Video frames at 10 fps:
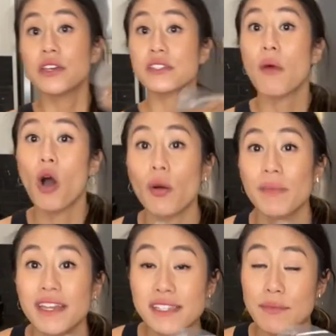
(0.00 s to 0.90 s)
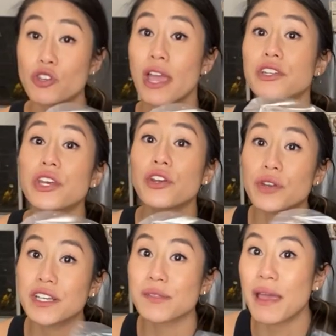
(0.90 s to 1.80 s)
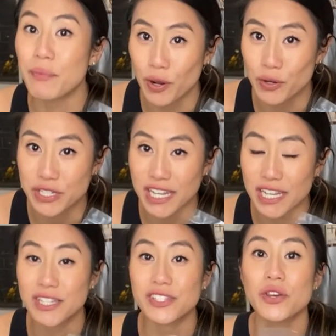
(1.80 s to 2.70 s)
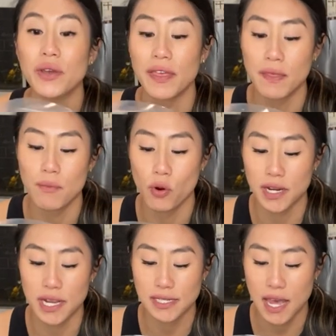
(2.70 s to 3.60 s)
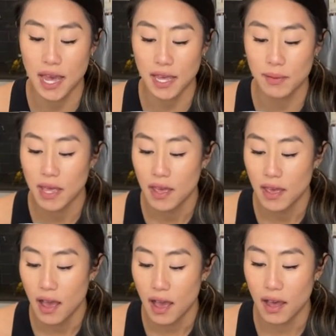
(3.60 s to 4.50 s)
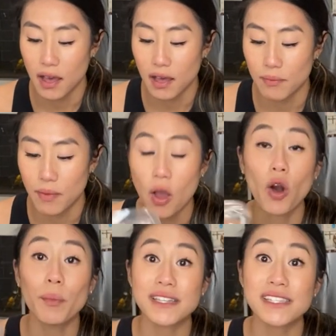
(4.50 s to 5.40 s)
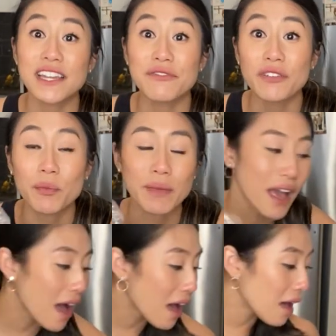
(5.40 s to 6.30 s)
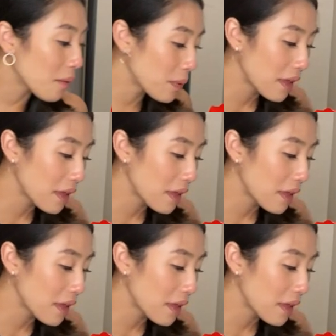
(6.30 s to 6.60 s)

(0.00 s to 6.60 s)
some almonds. I'm trying to increase my protein, so in the morning time, almonds can fill me up.